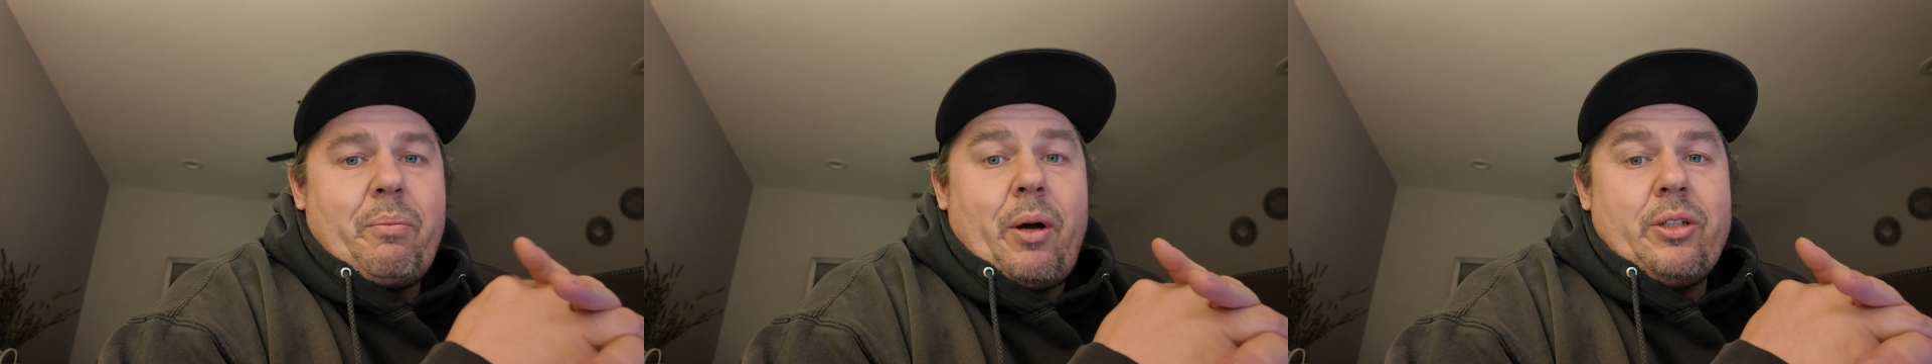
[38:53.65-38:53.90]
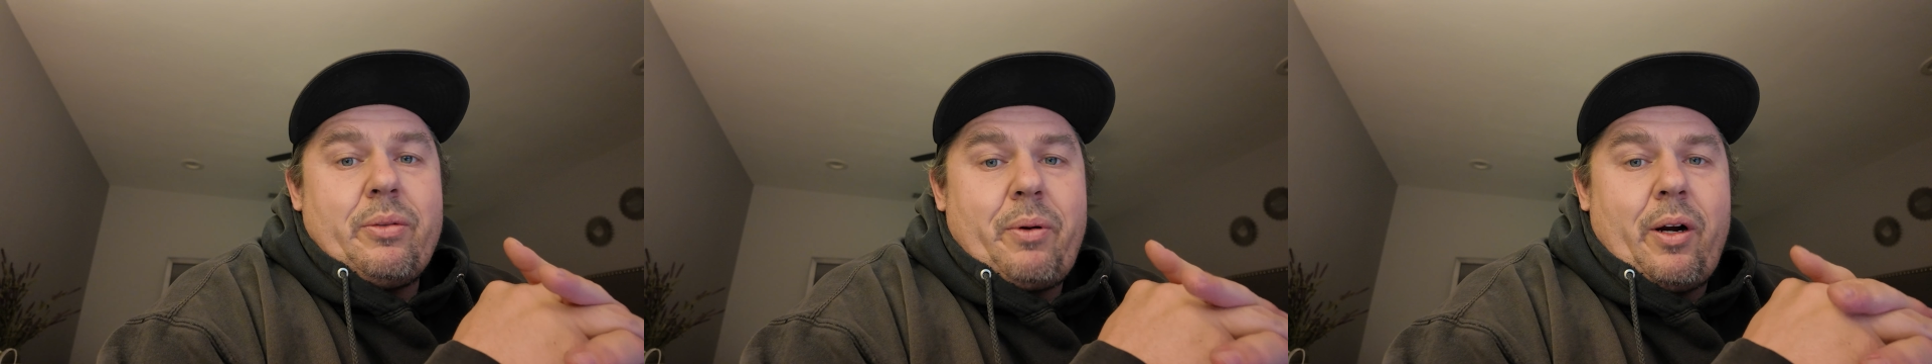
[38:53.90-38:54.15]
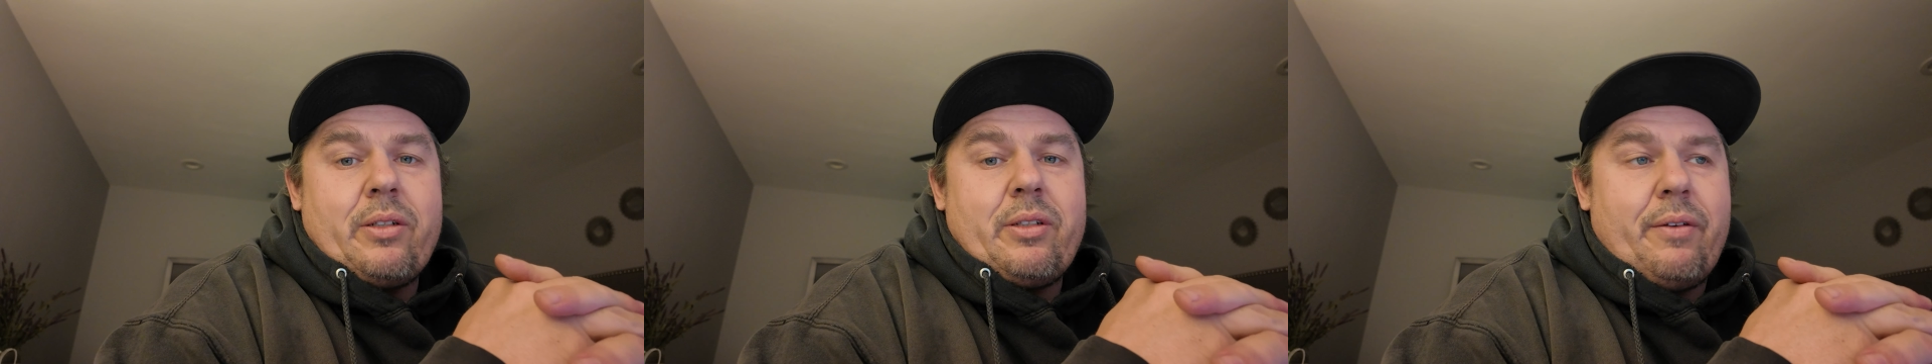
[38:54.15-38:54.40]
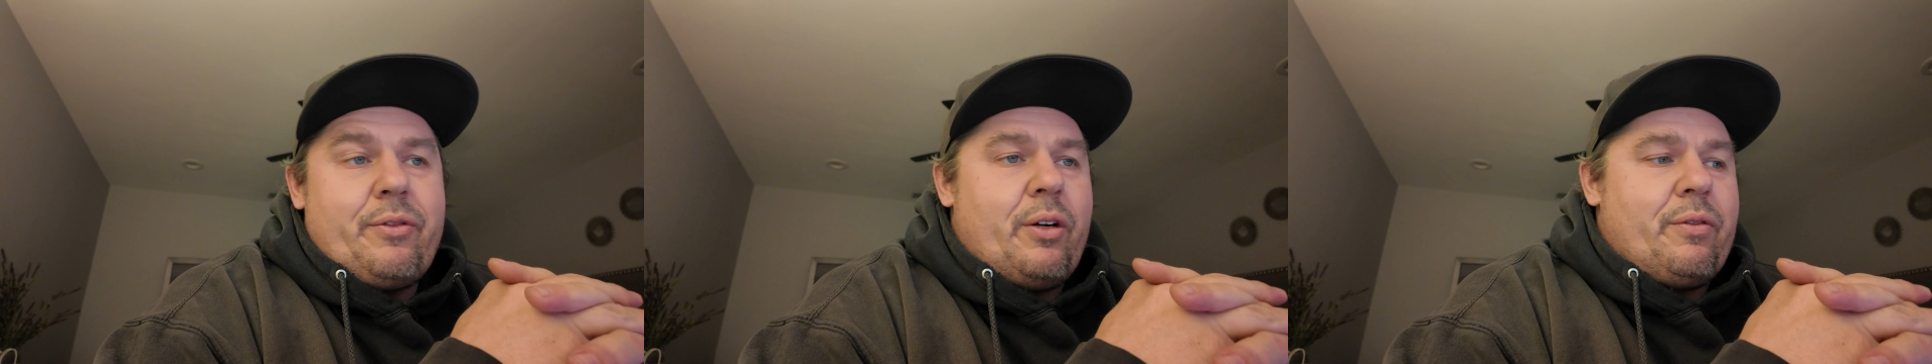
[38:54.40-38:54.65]
a bunch of parts
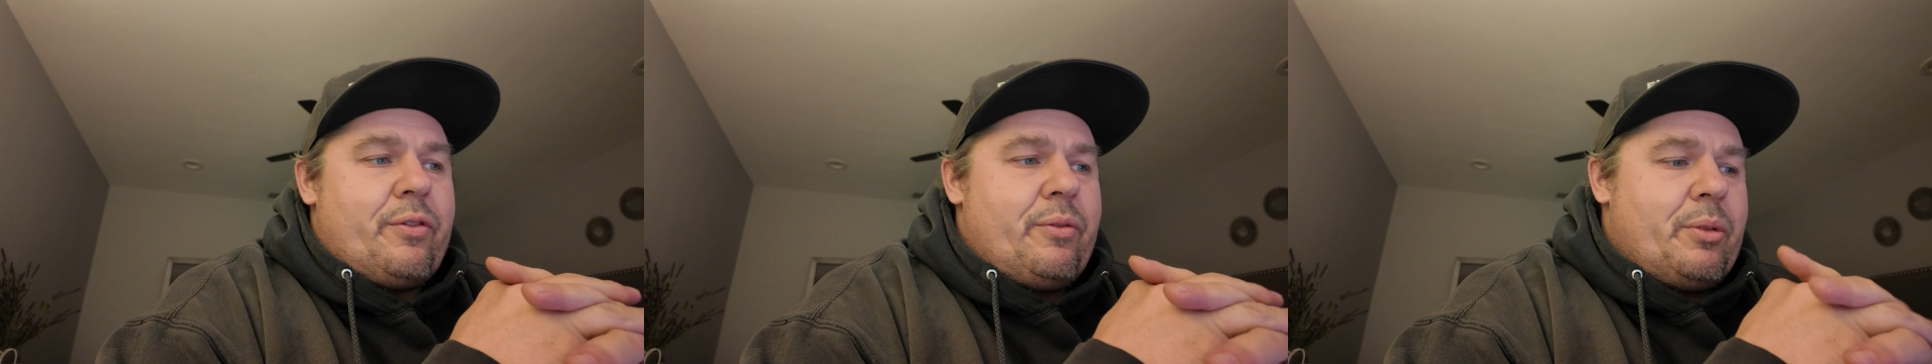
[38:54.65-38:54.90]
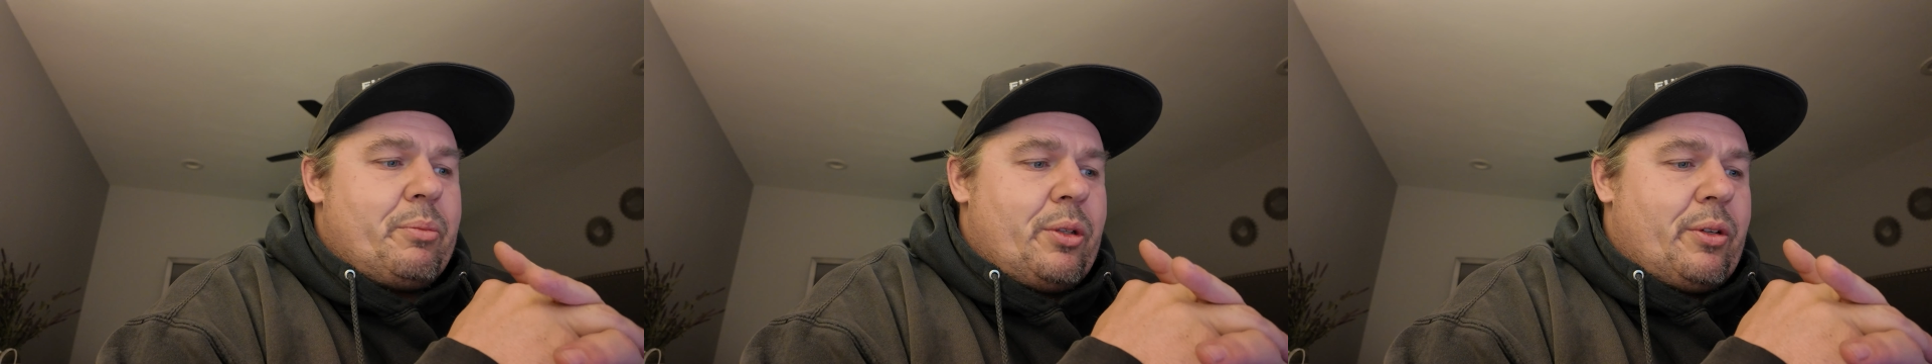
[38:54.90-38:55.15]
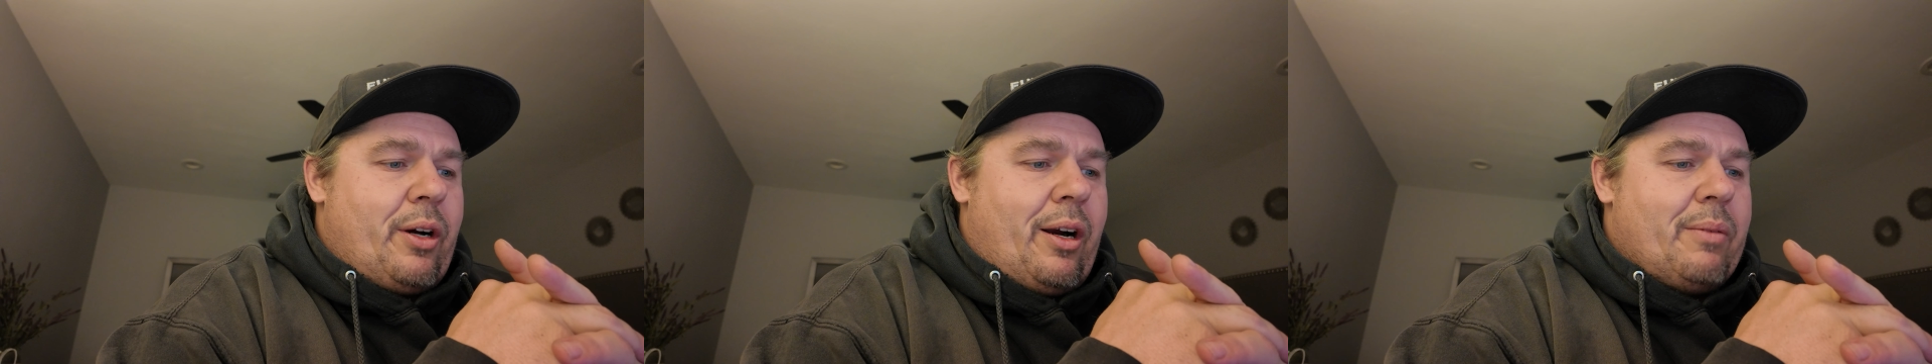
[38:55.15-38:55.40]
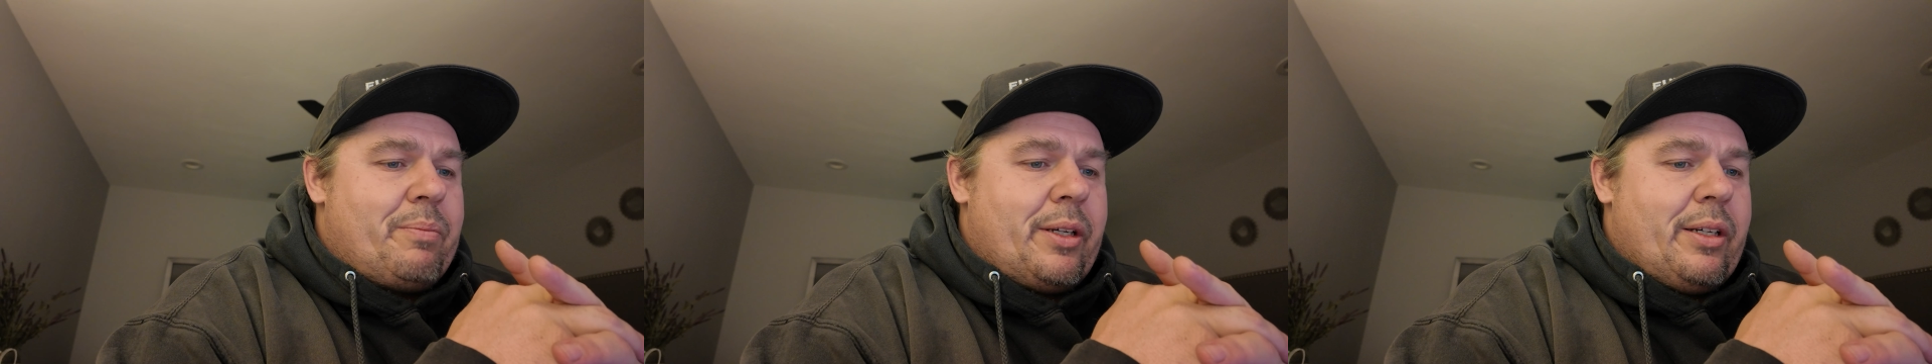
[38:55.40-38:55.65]
left over from the blue
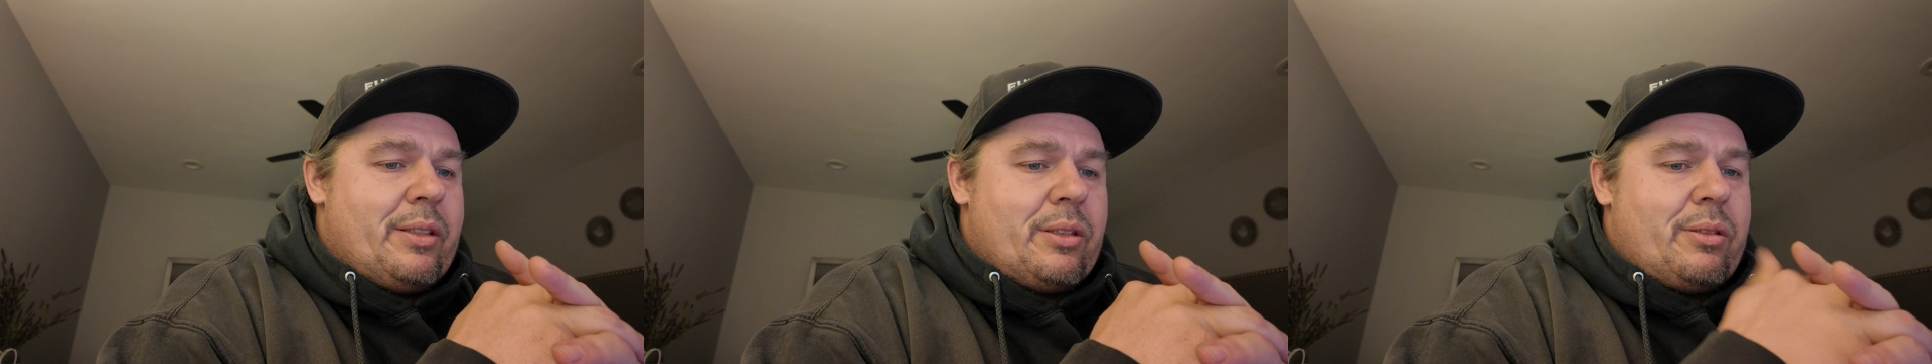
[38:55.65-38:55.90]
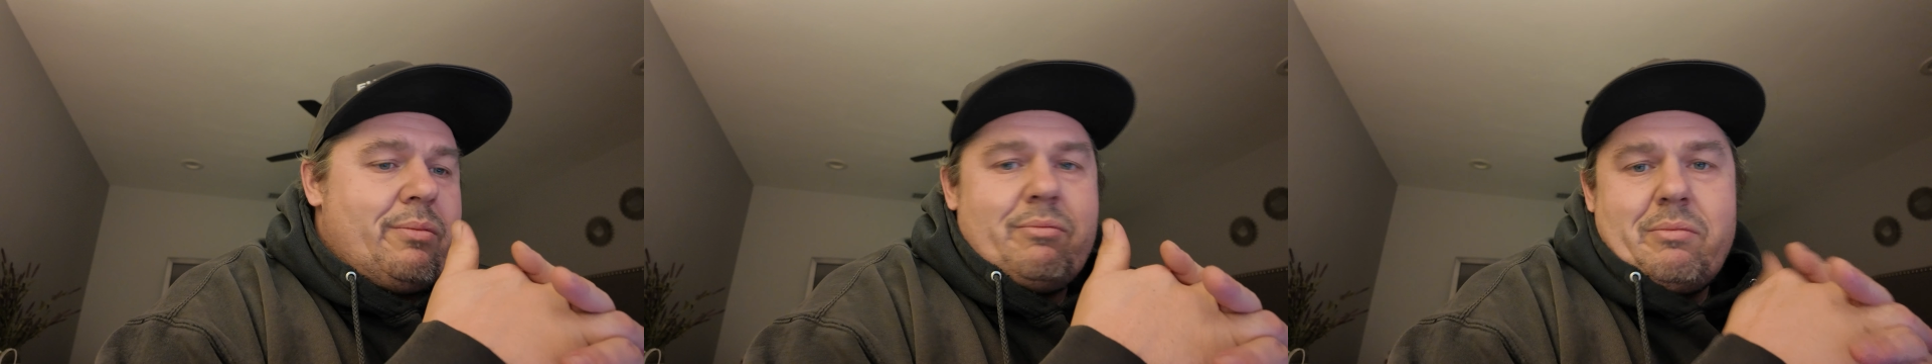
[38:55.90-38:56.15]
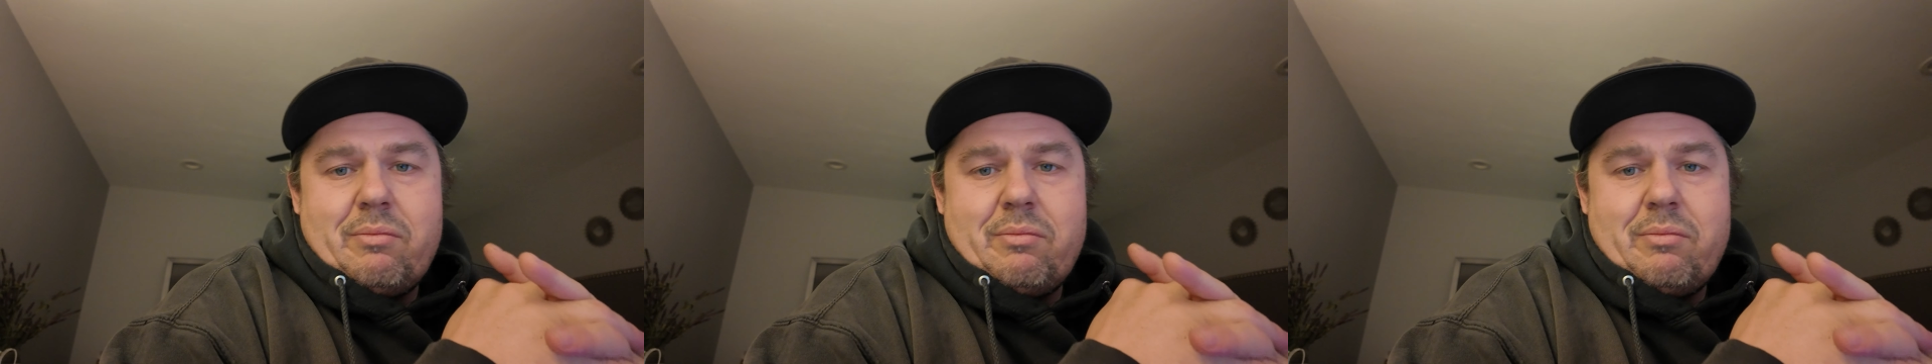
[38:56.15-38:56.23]
car because